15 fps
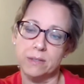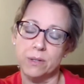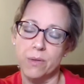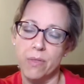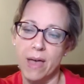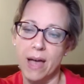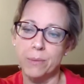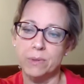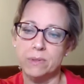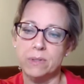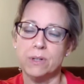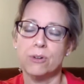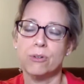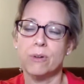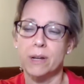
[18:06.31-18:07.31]
So that was
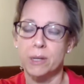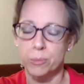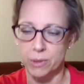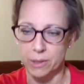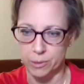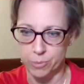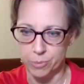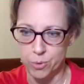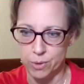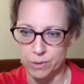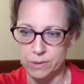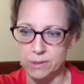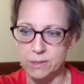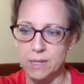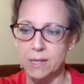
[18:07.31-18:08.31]
incredibly
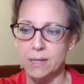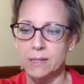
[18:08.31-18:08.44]
important.